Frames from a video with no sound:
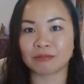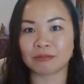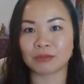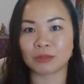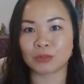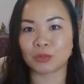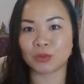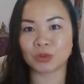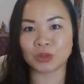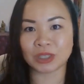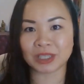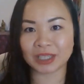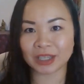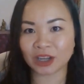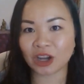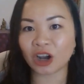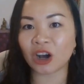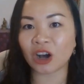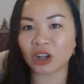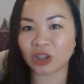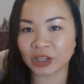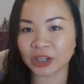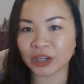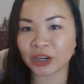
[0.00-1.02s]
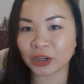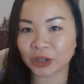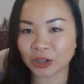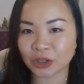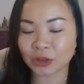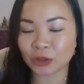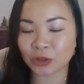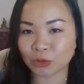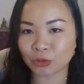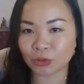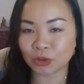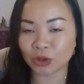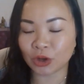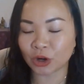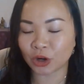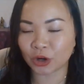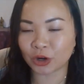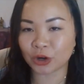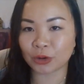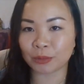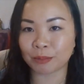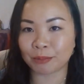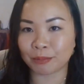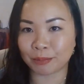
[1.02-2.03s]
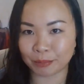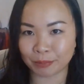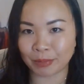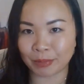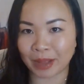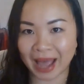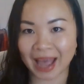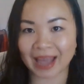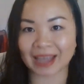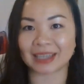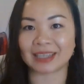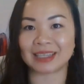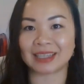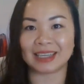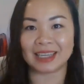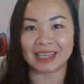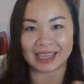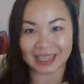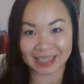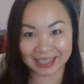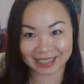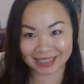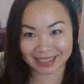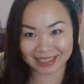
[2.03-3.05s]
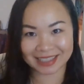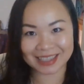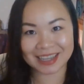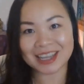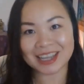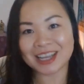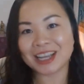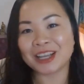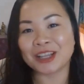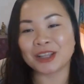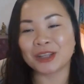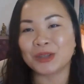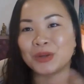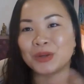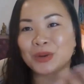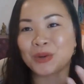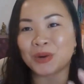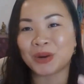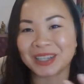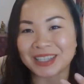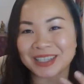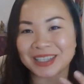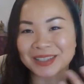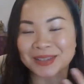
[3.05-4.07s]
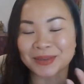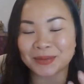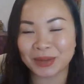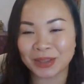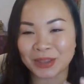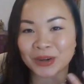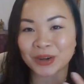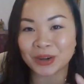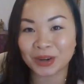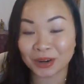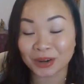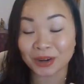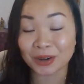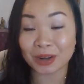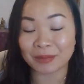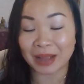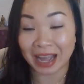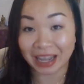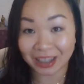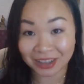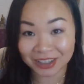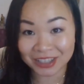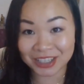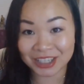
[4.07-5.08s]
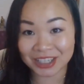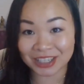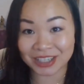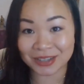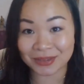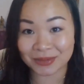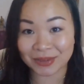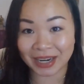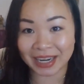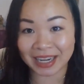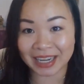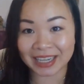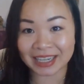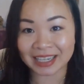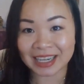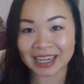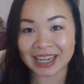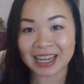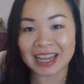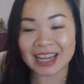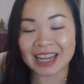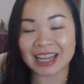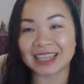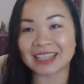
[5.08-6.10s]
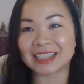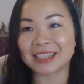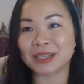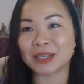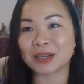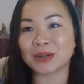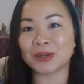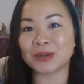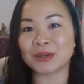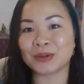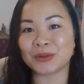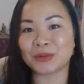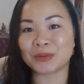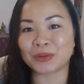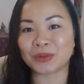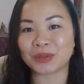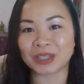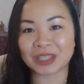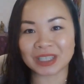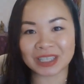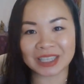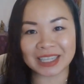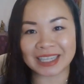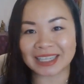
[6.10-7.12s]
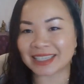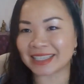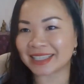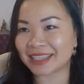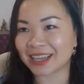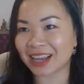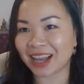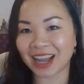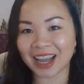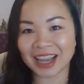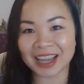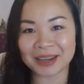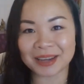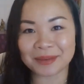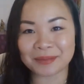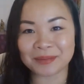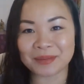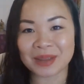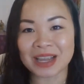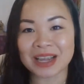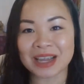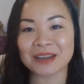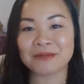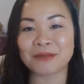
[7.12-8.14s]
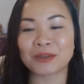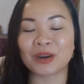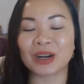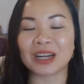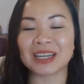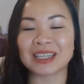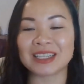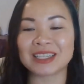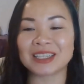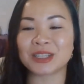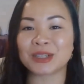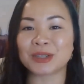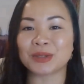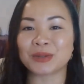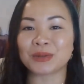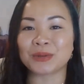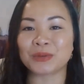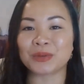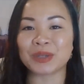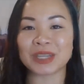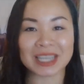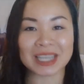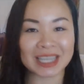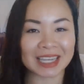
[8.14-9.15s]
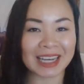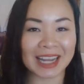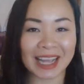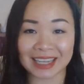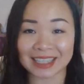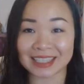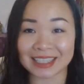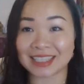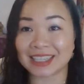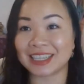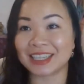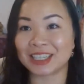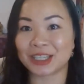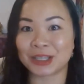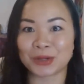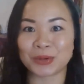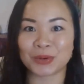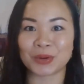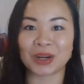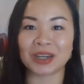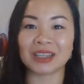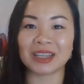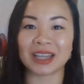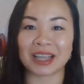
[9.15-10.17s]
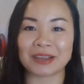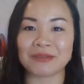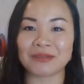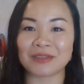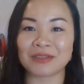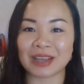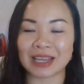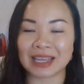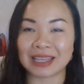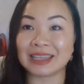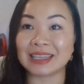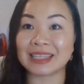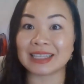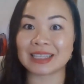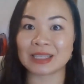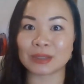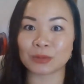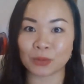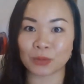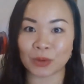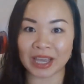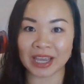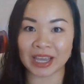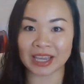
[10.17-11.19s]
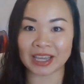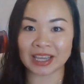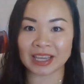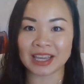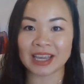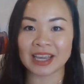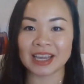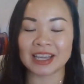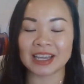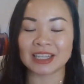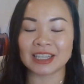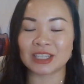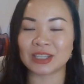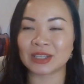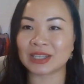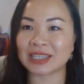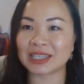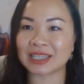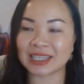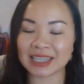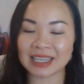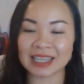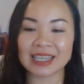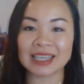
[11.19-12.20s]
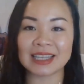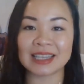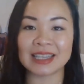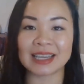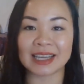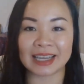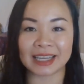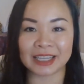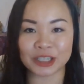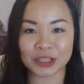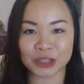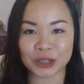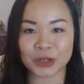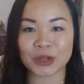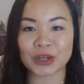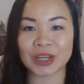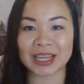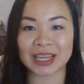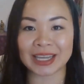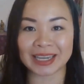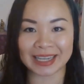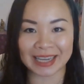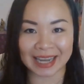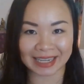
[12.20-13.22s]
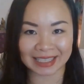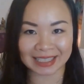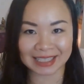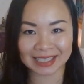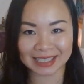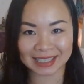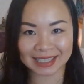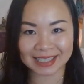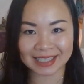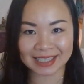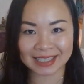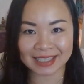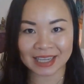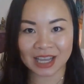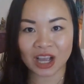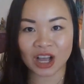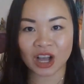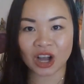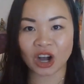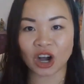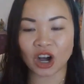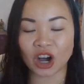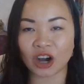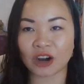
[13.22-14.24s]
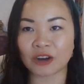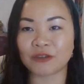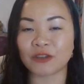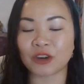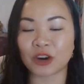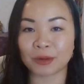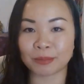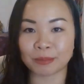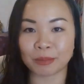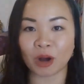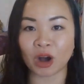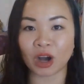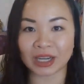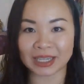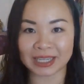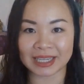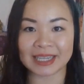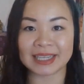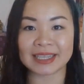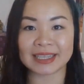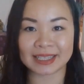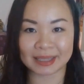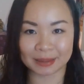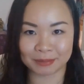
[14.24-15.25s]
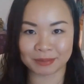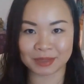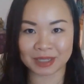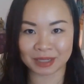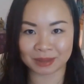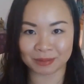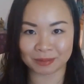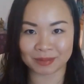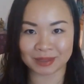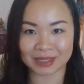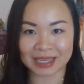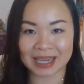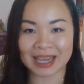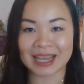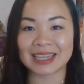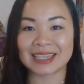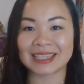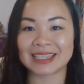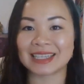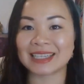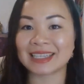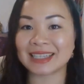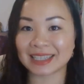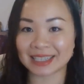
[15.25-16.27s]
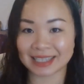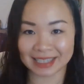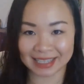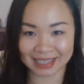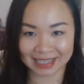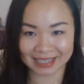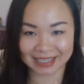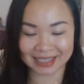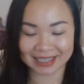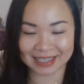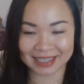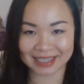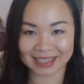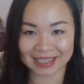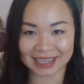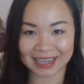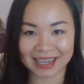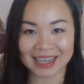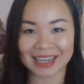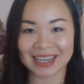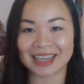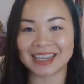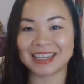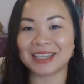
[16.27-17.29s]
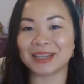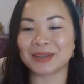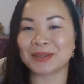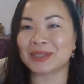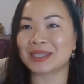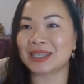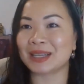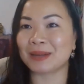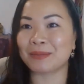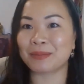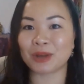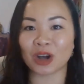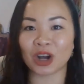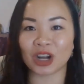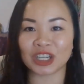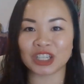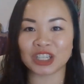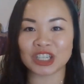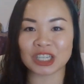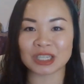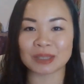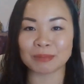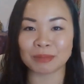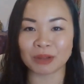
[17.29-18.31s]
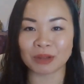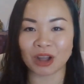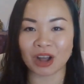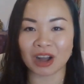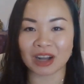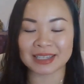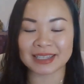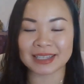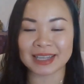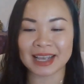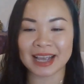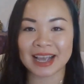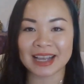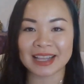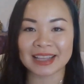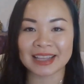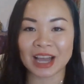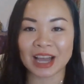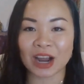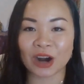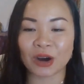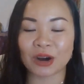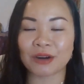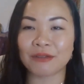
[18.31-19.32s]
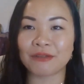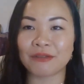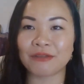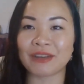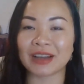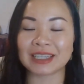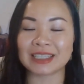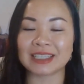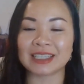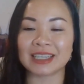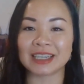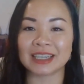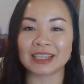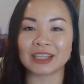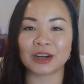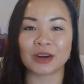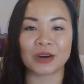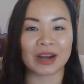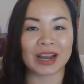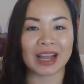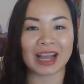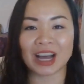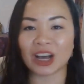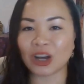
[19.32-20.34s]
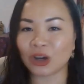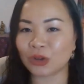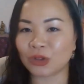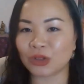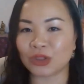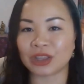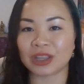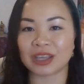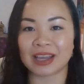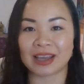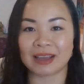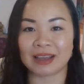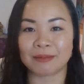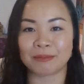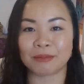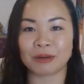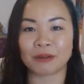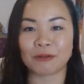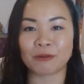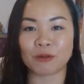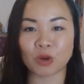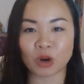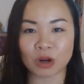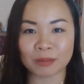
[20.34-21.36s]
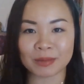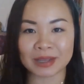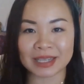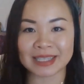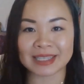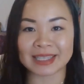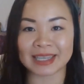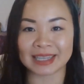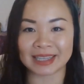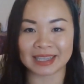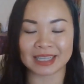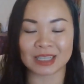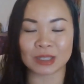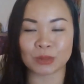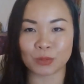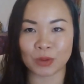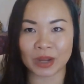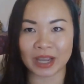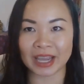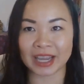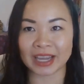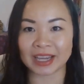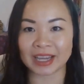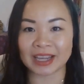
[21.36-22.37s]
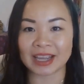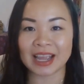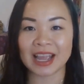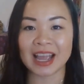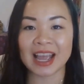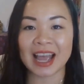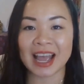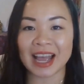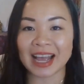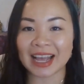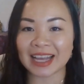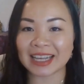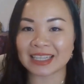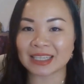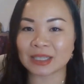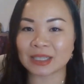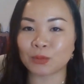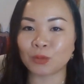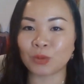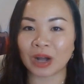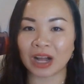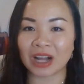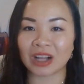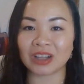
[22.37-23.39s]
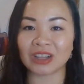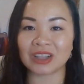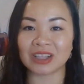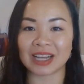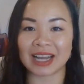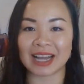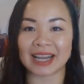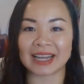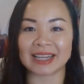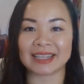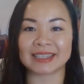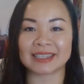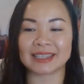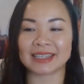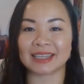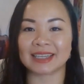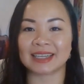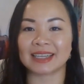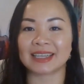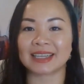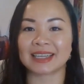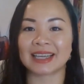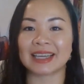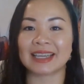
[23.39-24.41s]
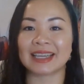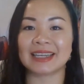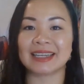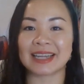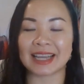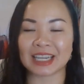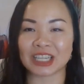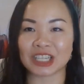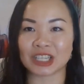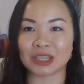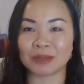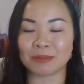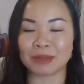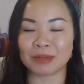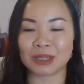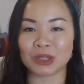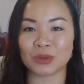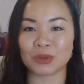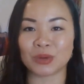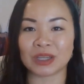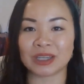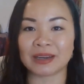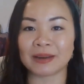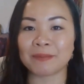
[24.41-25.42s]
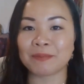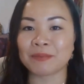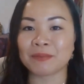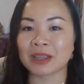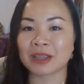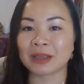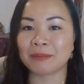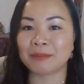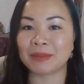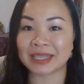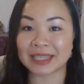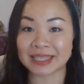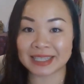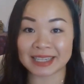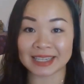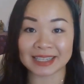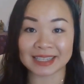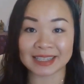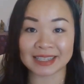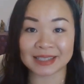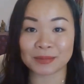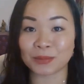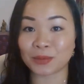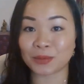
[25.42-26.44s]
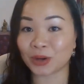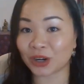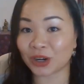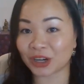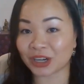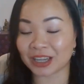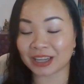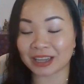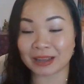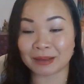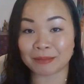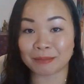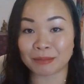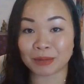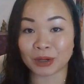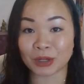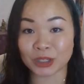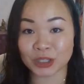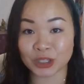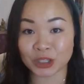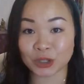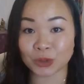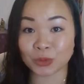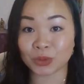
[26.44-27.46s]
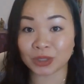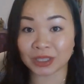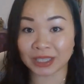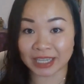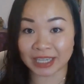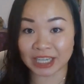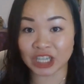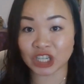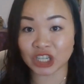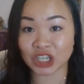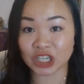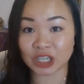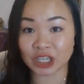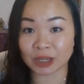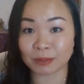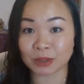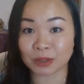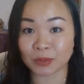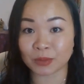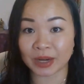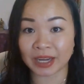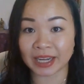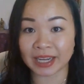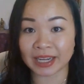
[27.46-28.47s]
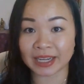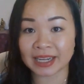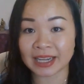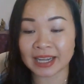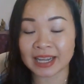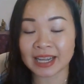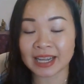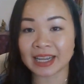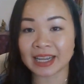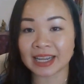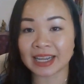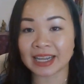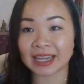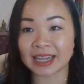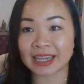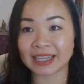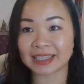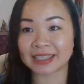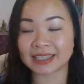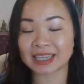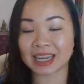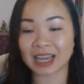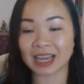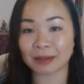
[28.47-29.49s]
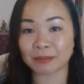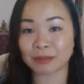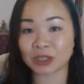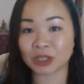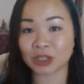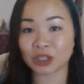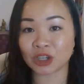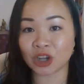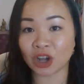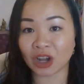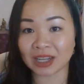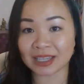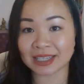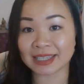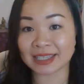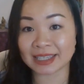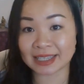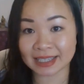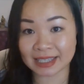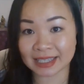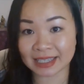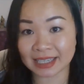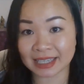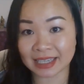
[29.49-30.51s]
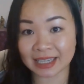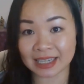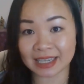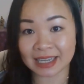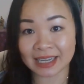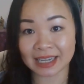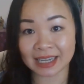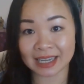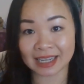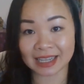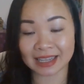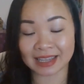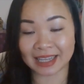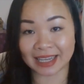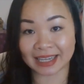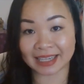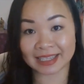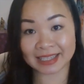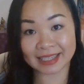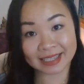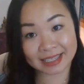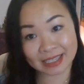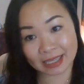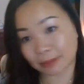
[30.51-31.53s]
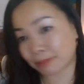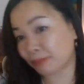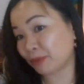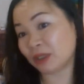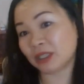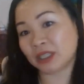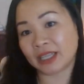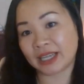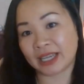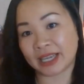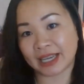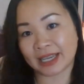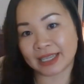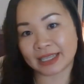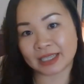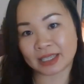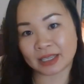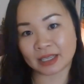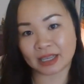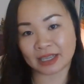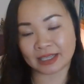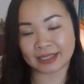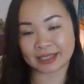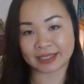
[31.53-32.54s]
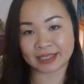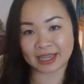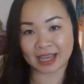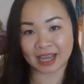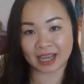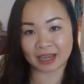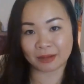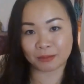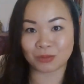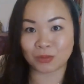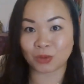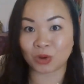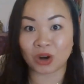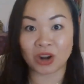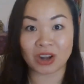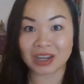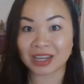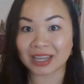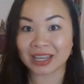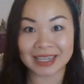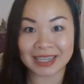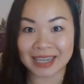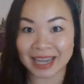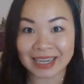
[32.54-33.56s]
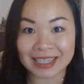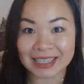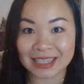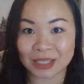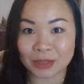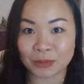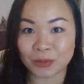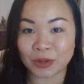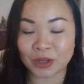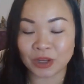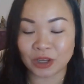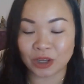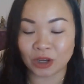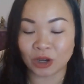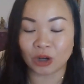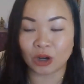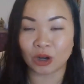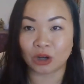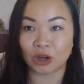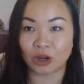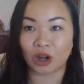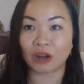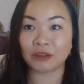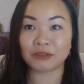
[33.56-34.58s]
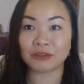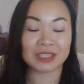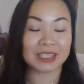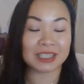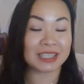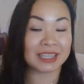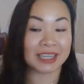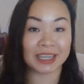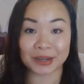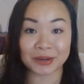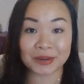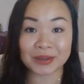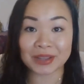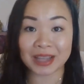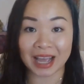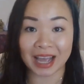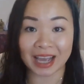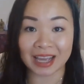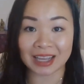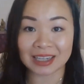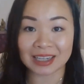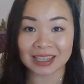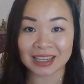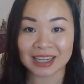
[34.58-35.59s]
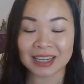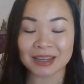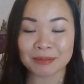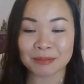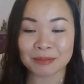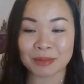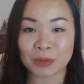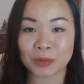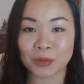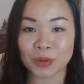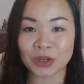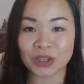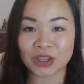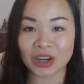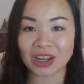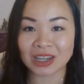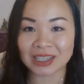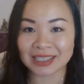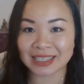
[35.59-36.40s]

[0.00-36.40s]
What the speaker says: really calling her back in towards with her allergies, right? And so really it's time for us to reconnect to our life in this way, to see the interconnectedness of our body symptoms, dis-ease, subconscious blocks that are affecting our health and performance in this way, as well as the connection between business, work, and personal relationships, right? It's time to not see things separately. It's time. We're all connected. We often hear that, but we're not